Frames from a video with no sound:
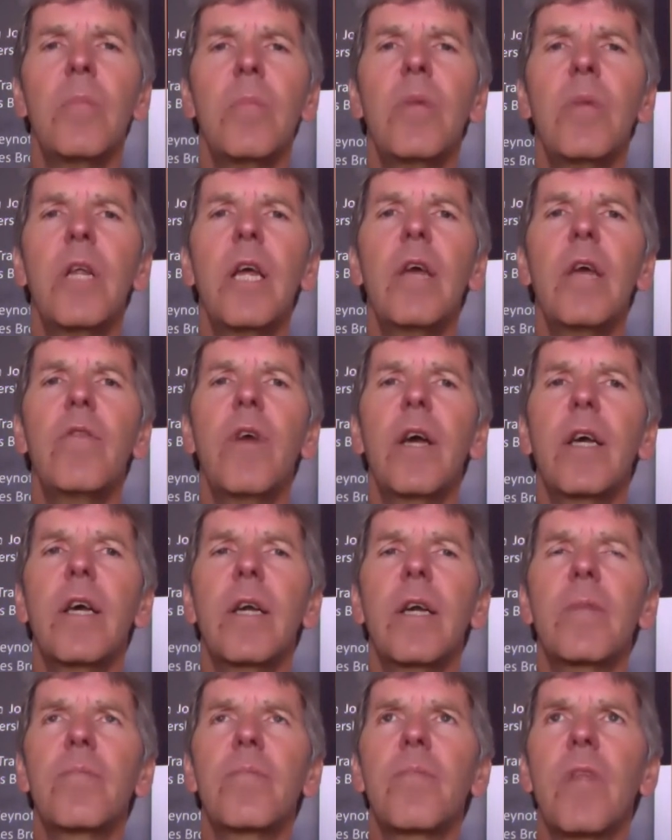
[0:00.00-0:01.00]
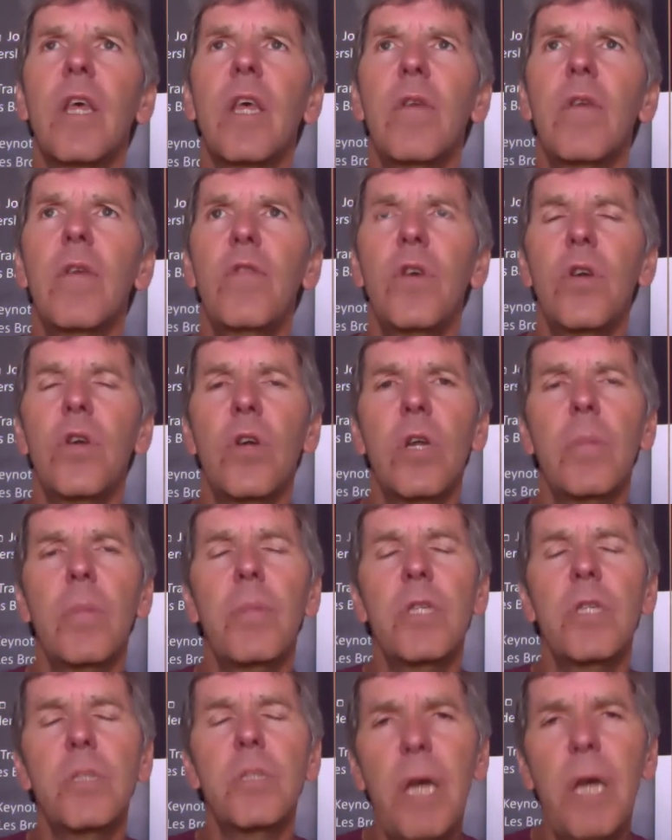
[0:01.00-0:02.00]
But if I can give you another
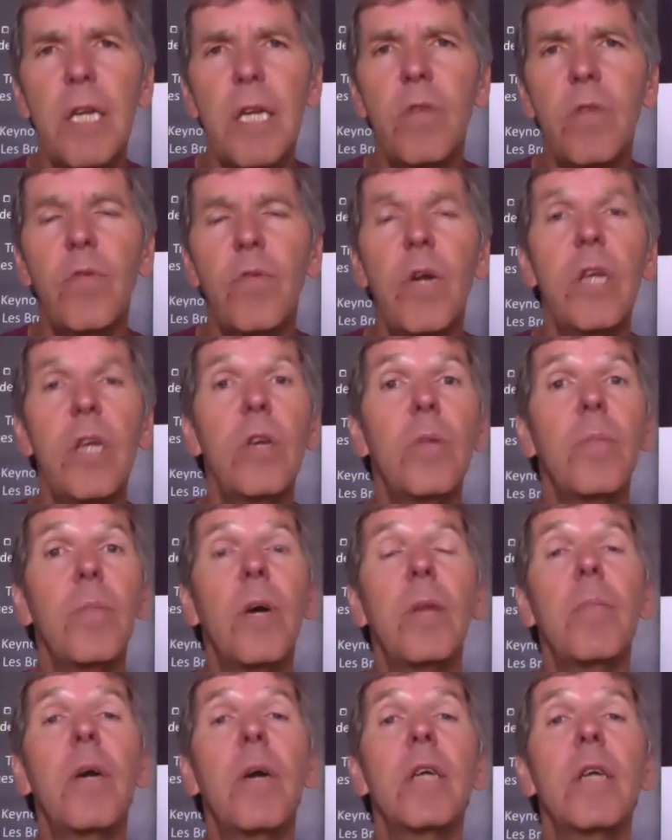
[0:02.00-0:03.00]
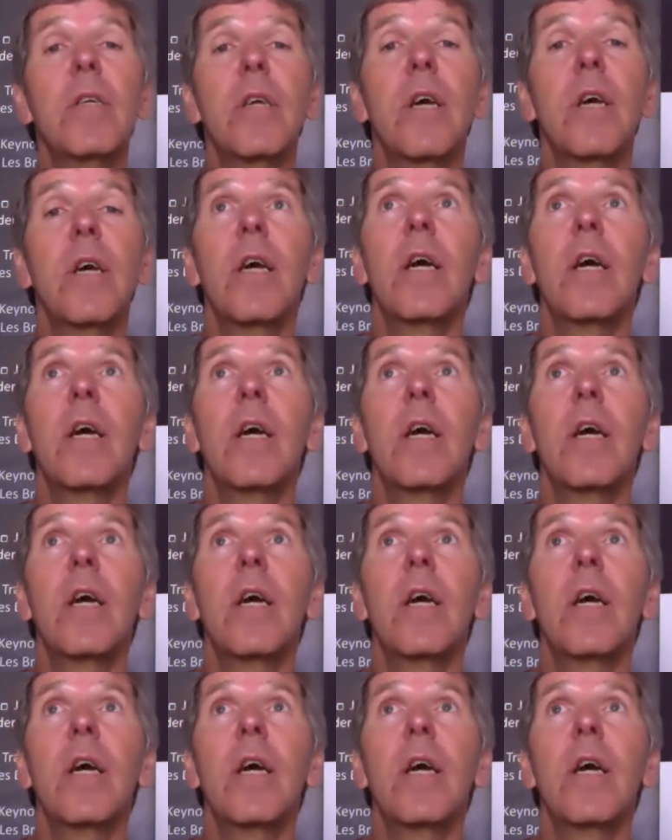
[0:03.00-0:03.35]
perspective where you might